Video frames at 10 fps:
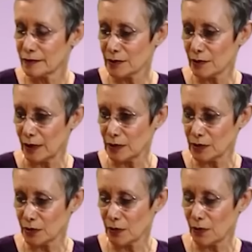So
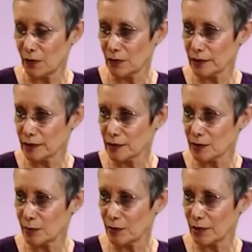as you're holding this
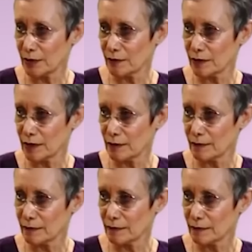point for them,